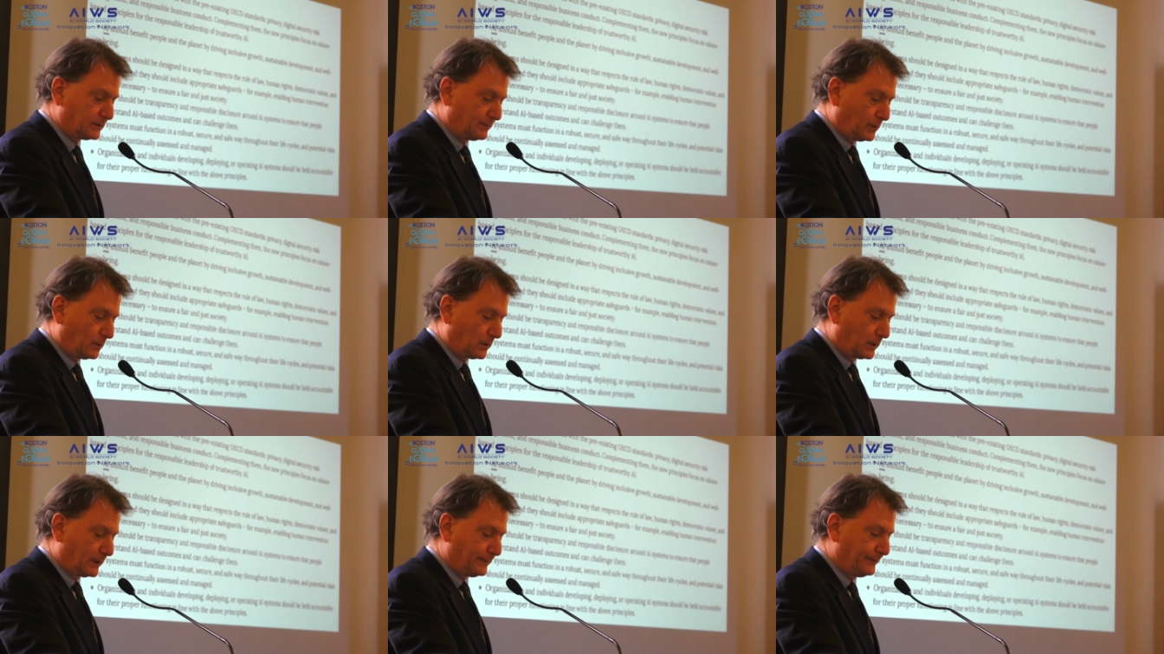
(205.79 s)
We
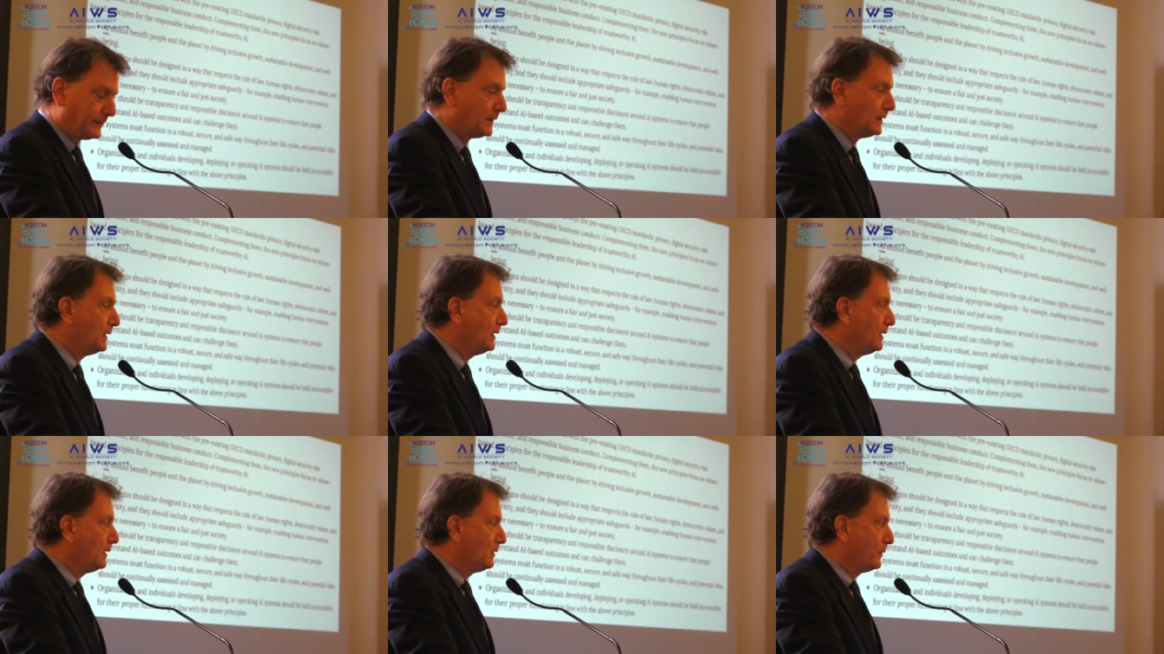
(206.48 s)
had
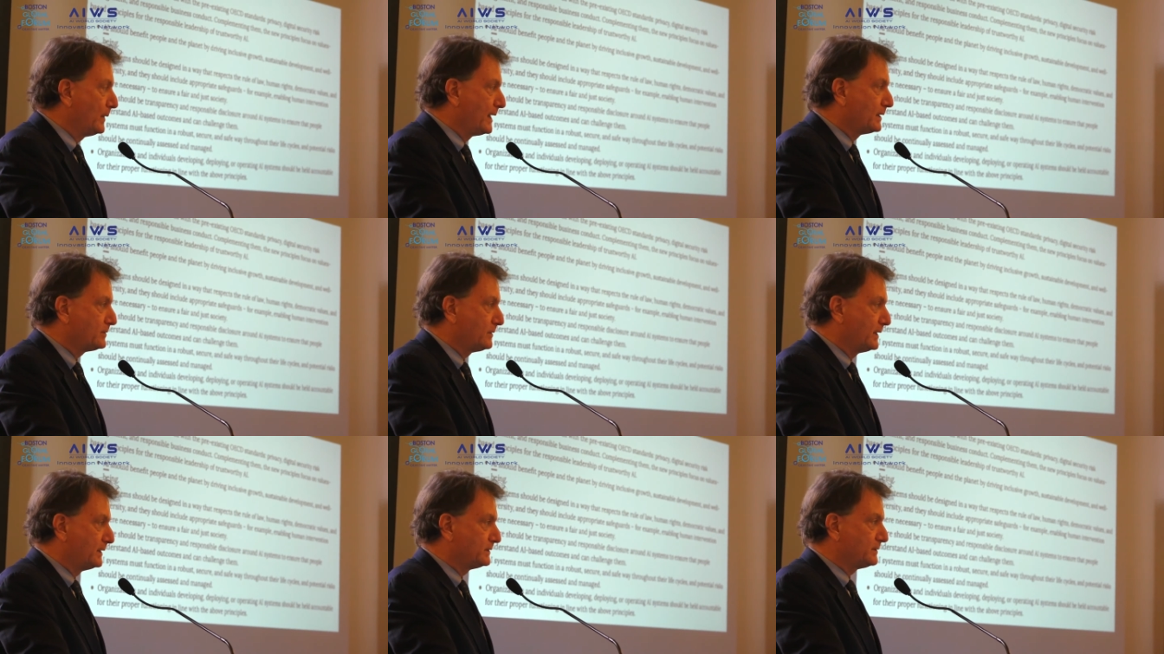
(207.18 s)
transparency
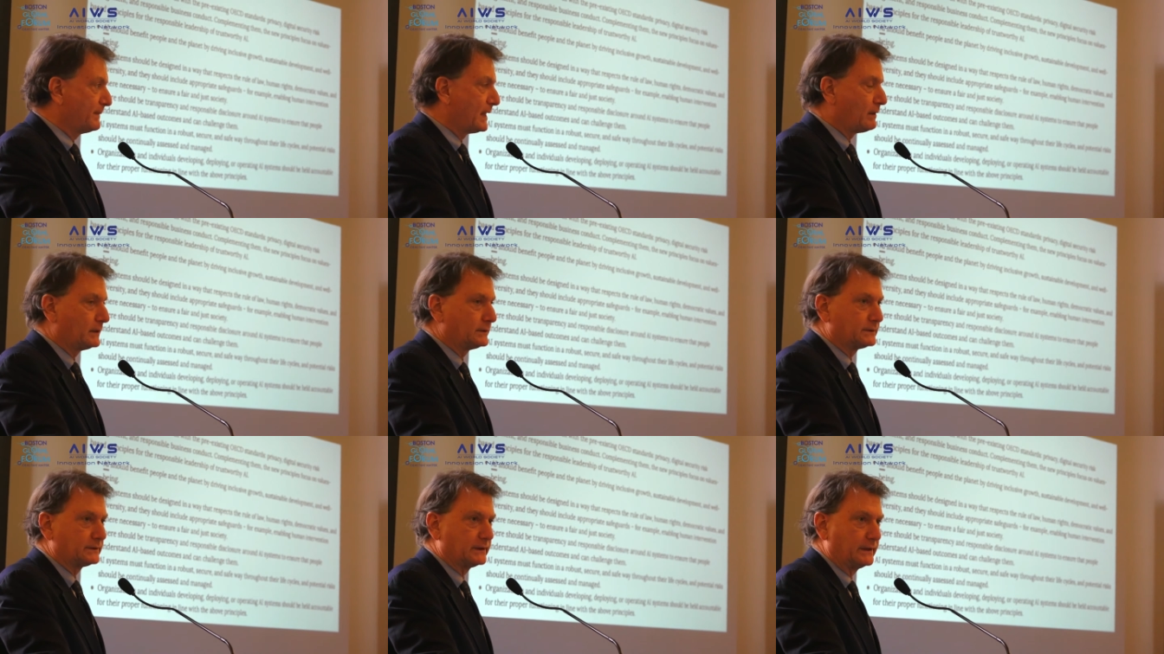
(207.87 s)

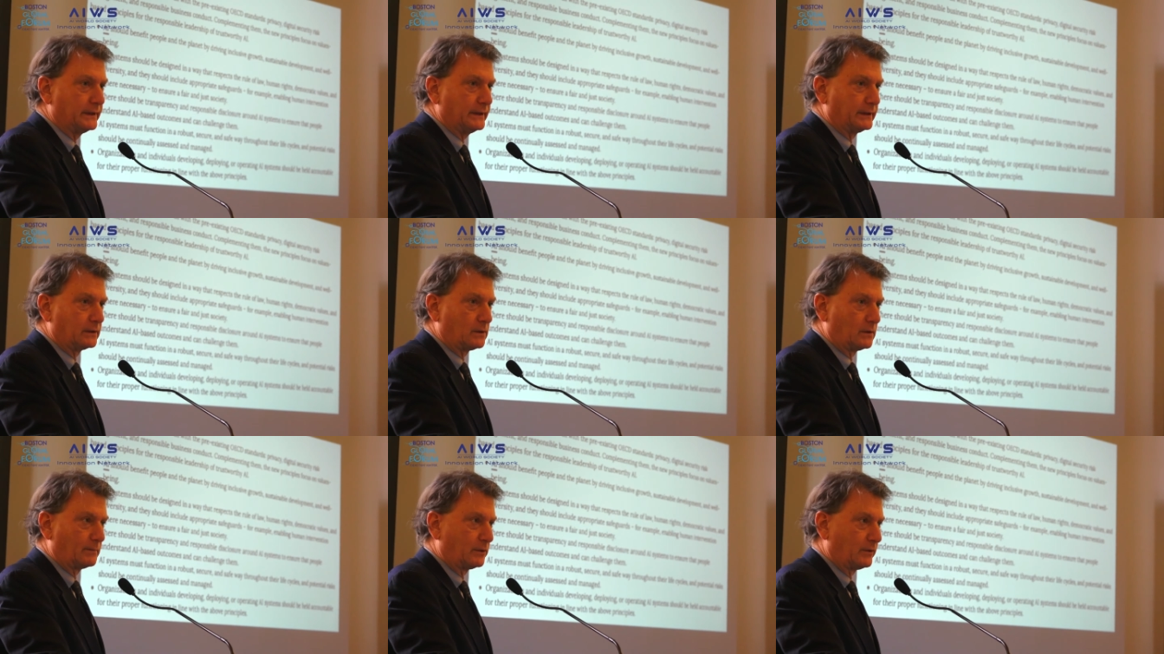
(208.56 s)
incorporated in the
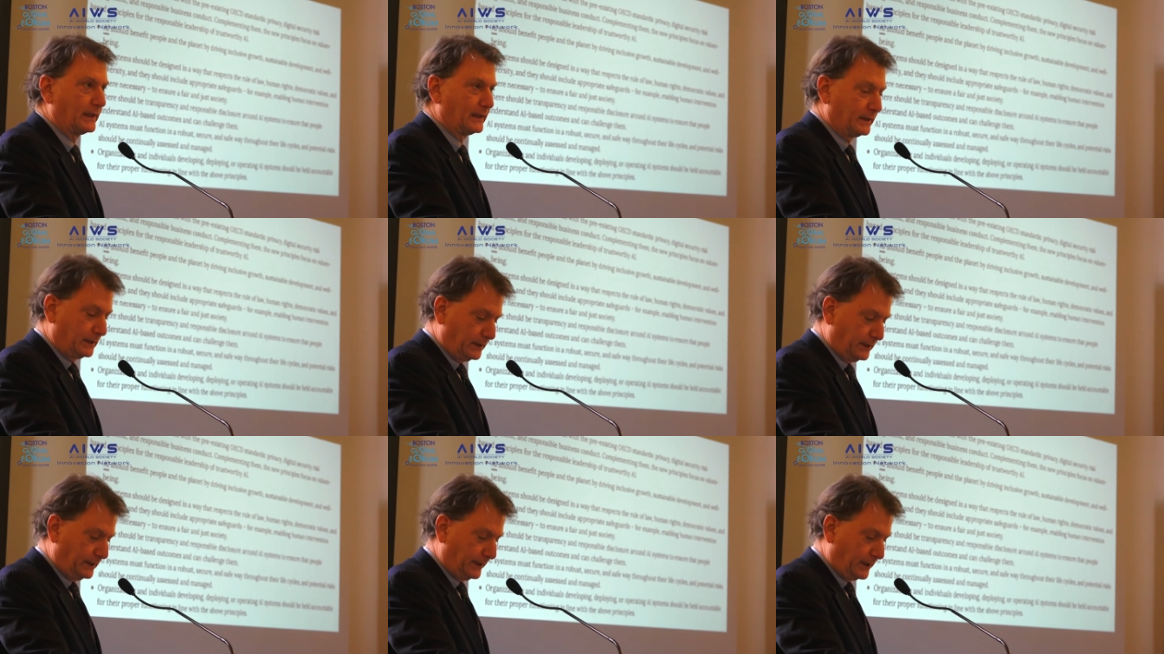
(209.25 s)
OECD
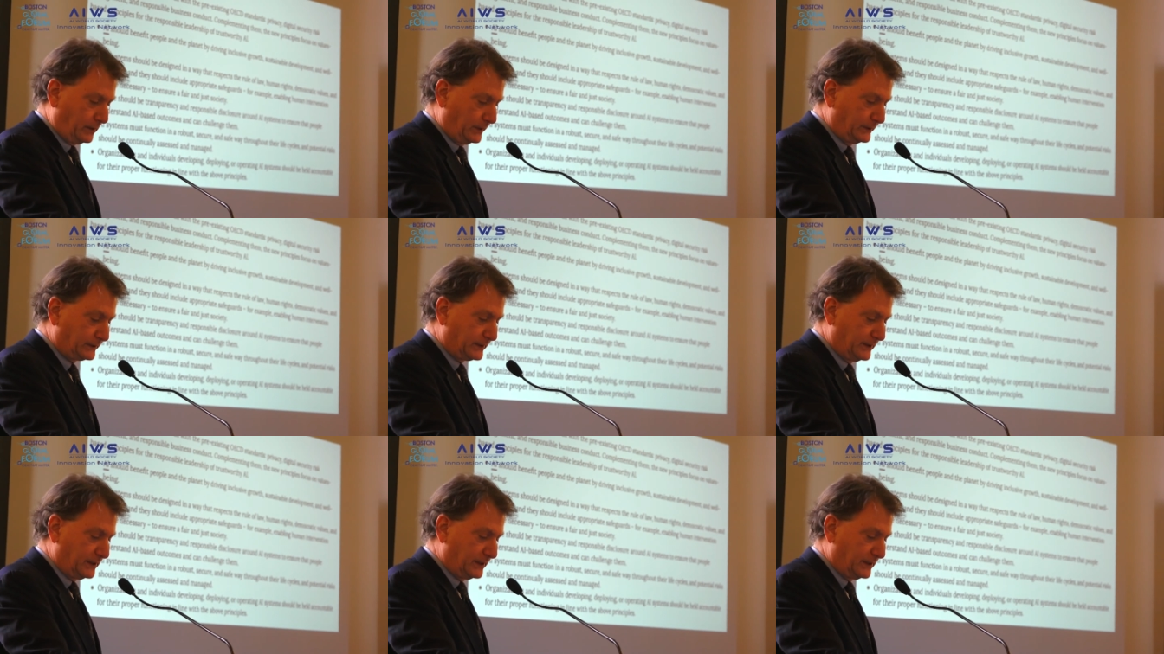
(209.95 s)
framework.